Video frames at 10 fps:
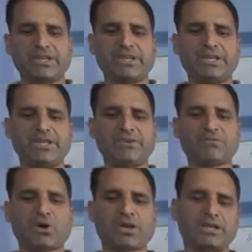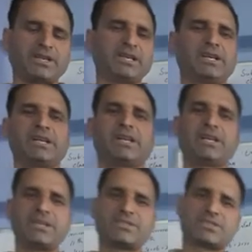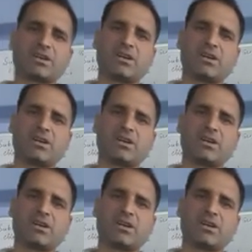E. Warming is